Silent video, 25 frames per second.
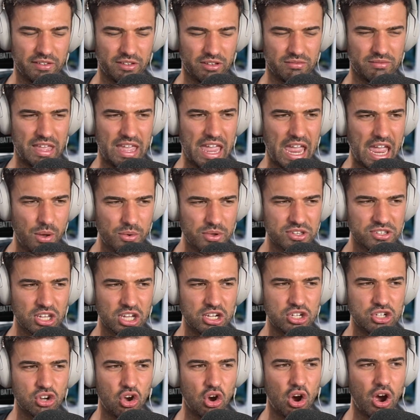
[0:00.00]
hours a
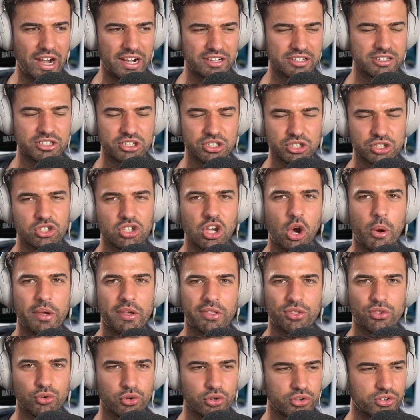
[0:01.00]
night just going
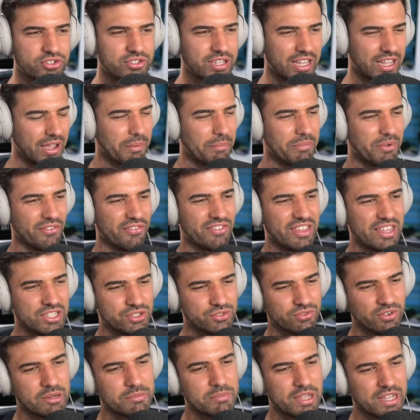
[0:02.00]
through some of these
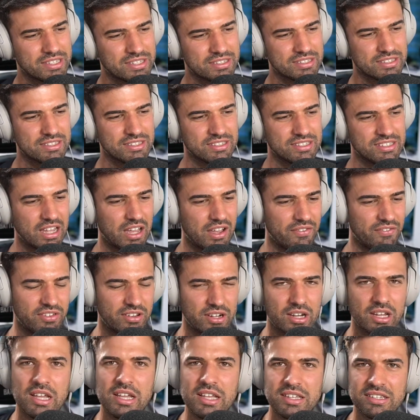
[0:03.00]
remixes and stuff, and
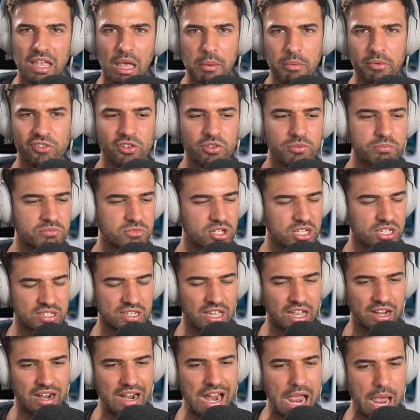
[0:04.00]
some of them just
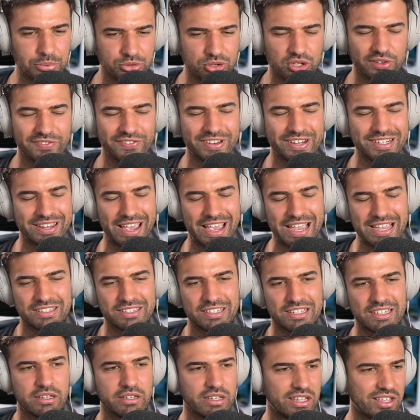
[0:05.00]
are absolutely fantastic
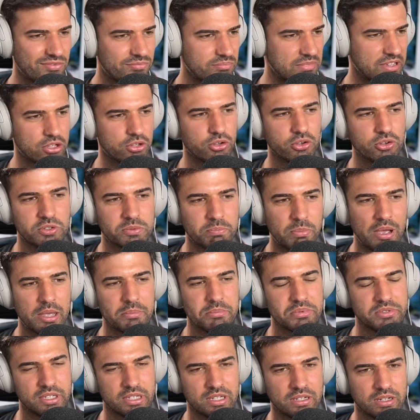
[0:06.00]
and give me
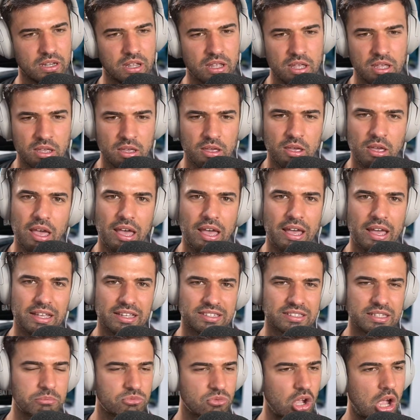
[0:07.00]
goosebumps. And
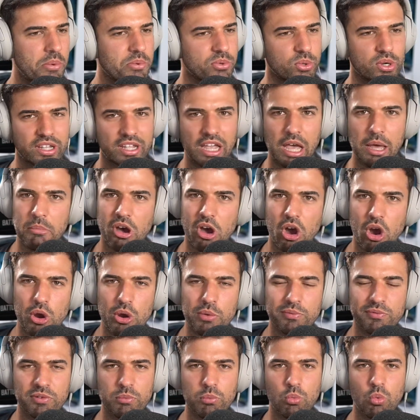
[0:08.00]
sometimes when I come home
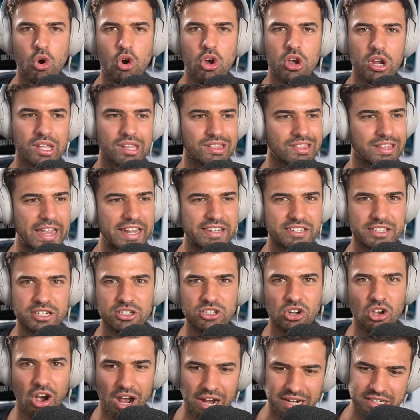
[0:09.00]
from work late at
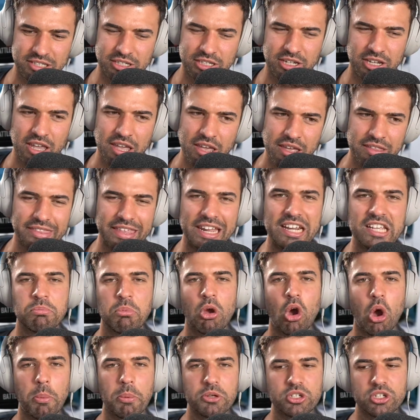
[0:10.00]
night, that is my
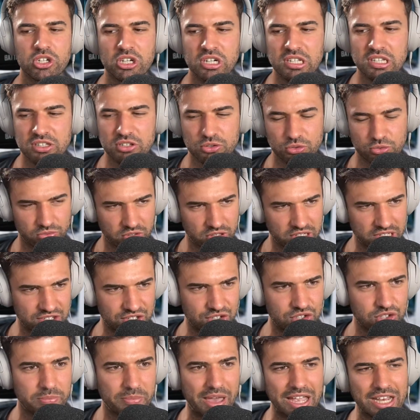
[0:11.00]
opportunity to really
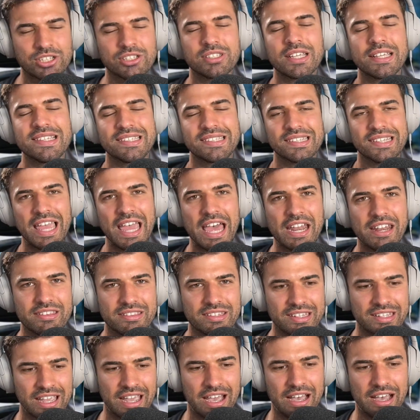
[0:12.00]
smash these loud in the
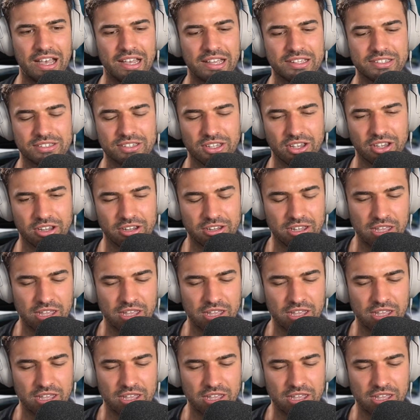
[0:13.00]
car. So